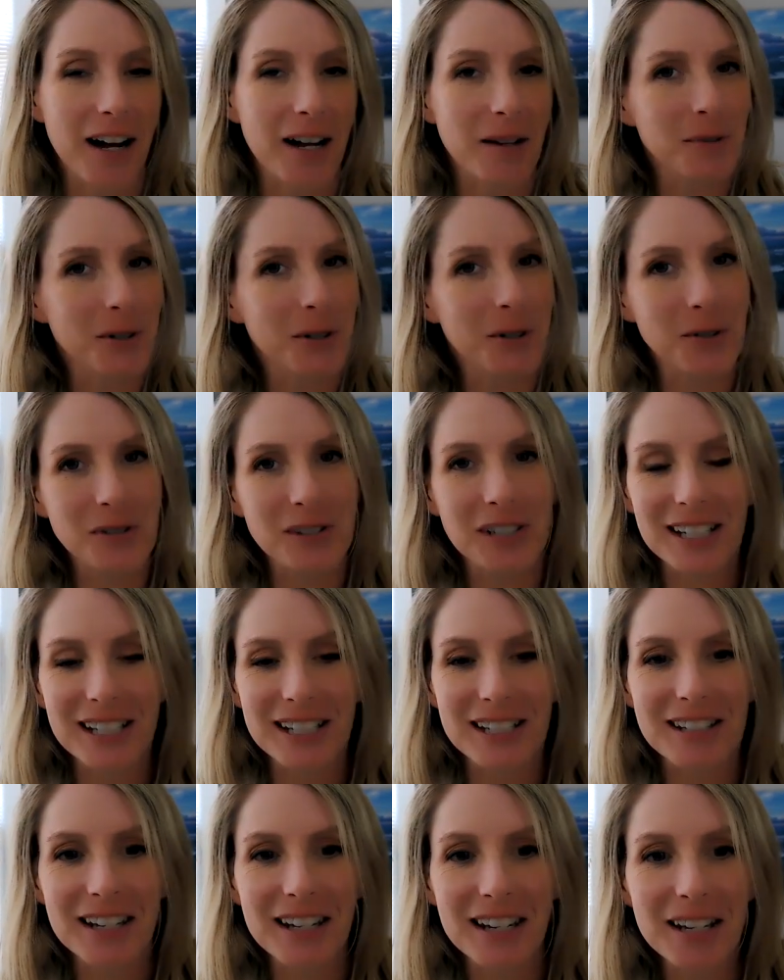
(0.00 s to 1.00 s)
I'm your host,
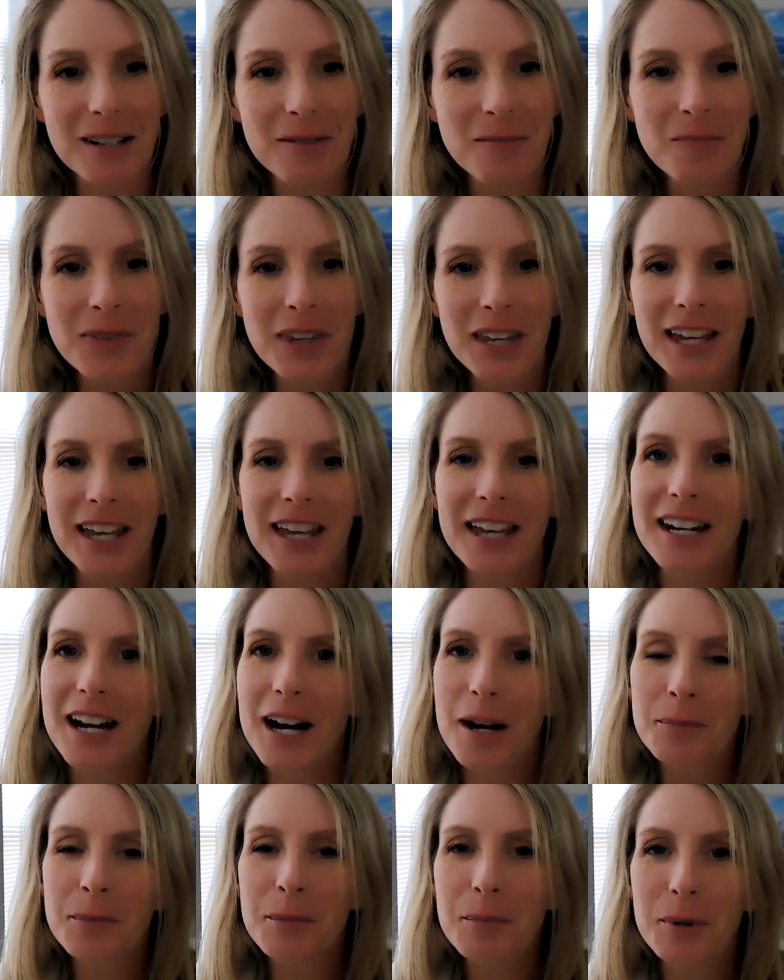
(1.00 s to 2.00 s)
Nikki T, and
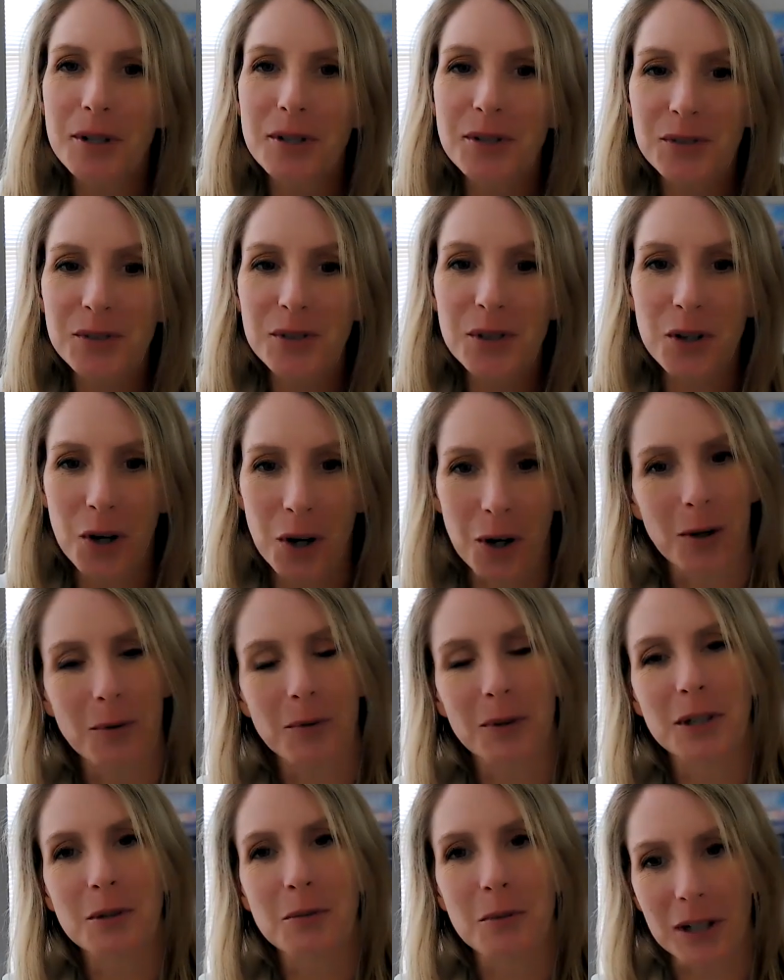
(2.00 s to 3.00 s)
I'm the person to call
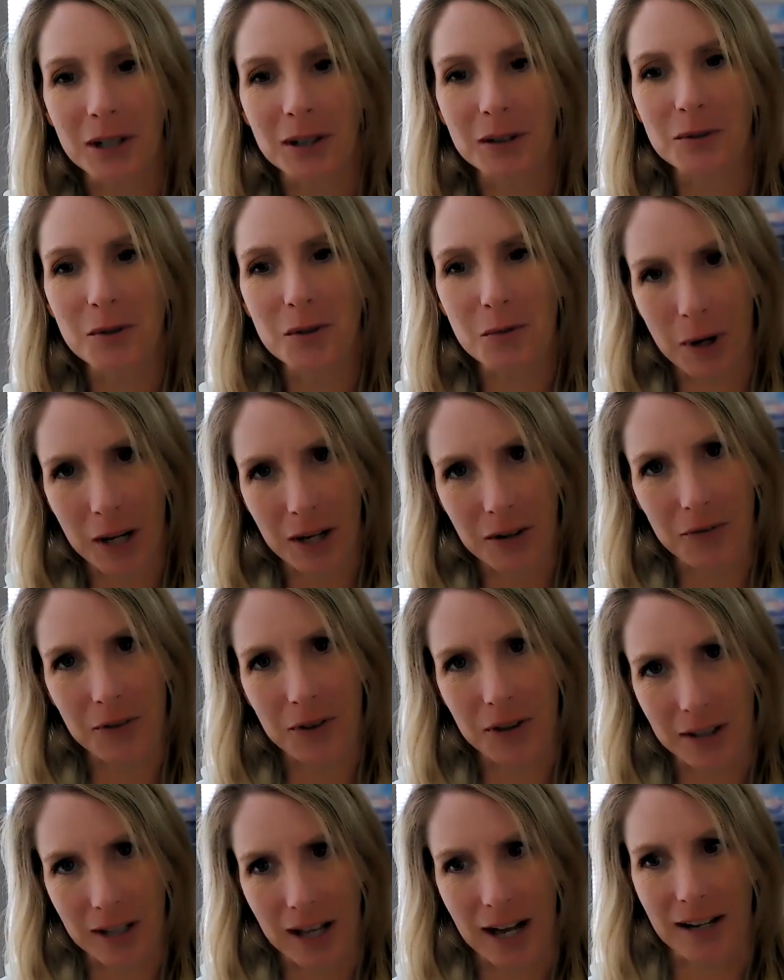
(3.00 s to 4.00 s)
when you want to lose weight for
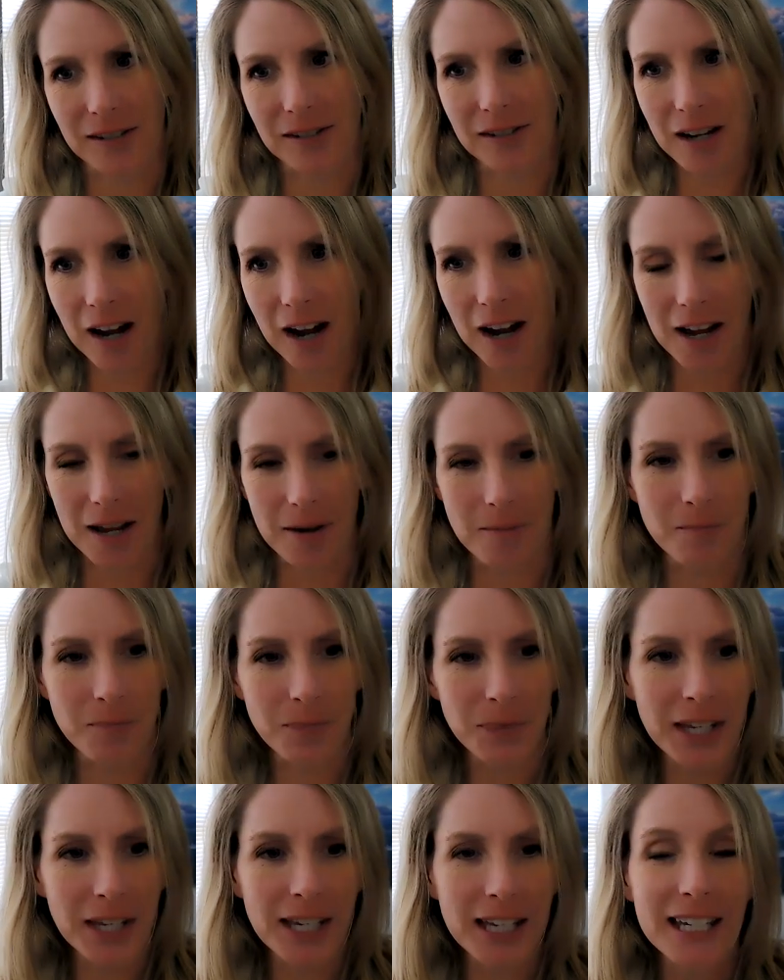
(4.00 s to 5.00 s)
the last time
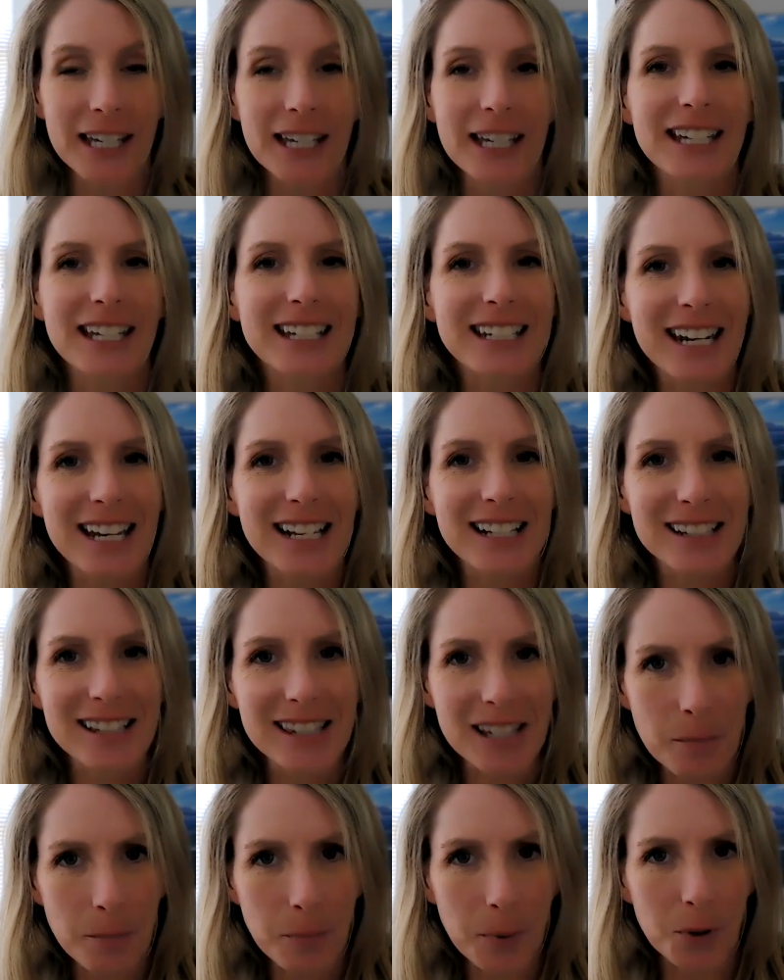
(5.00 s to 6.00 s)
in a
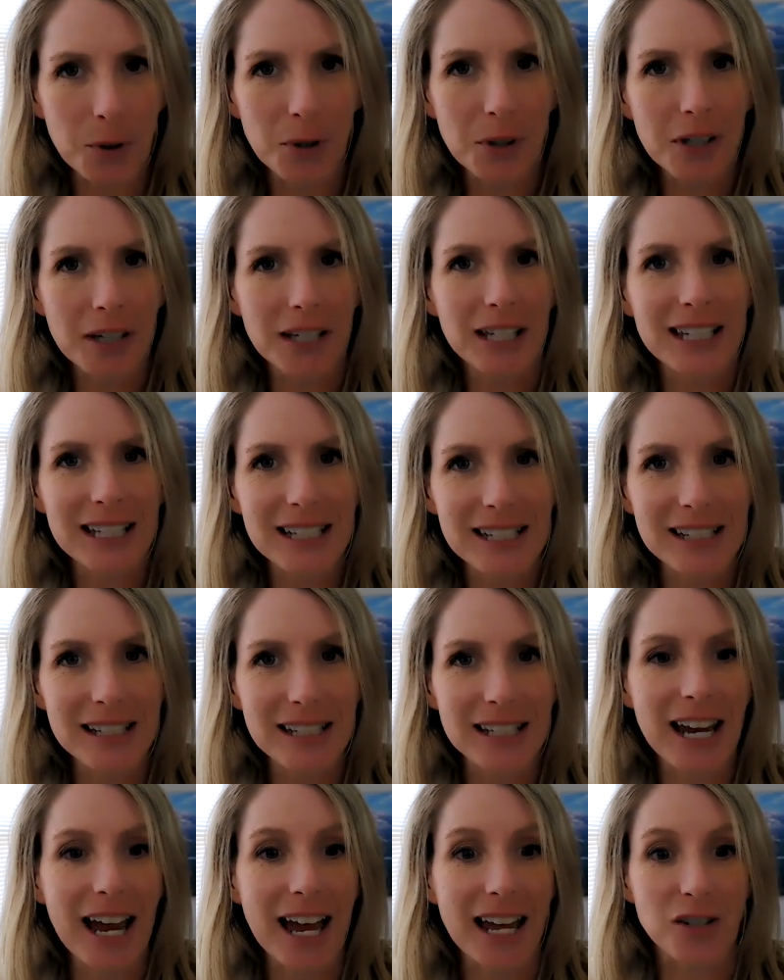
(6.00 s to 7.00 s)
simple,
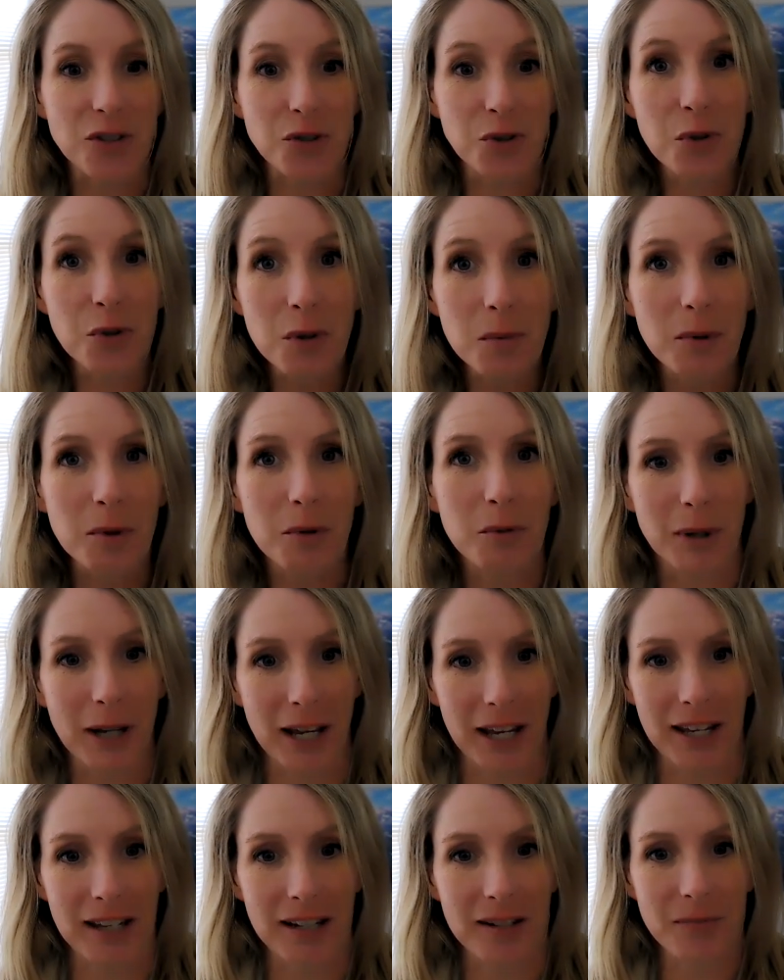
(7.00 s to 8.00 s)
easy, and doable
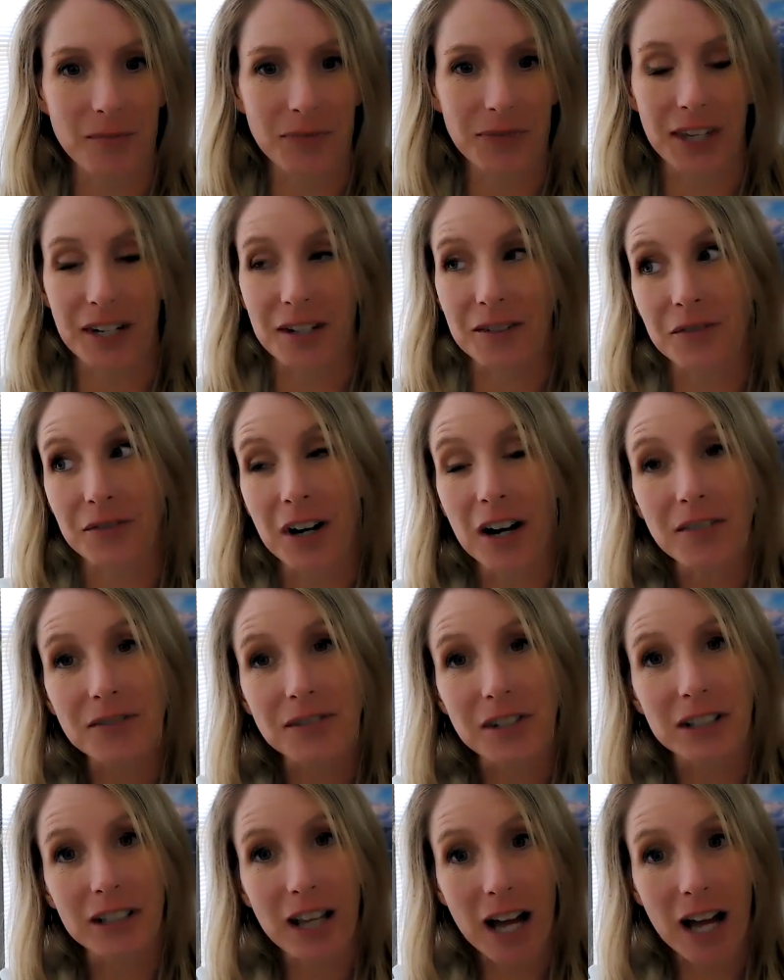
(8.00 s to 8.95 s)
way that involves a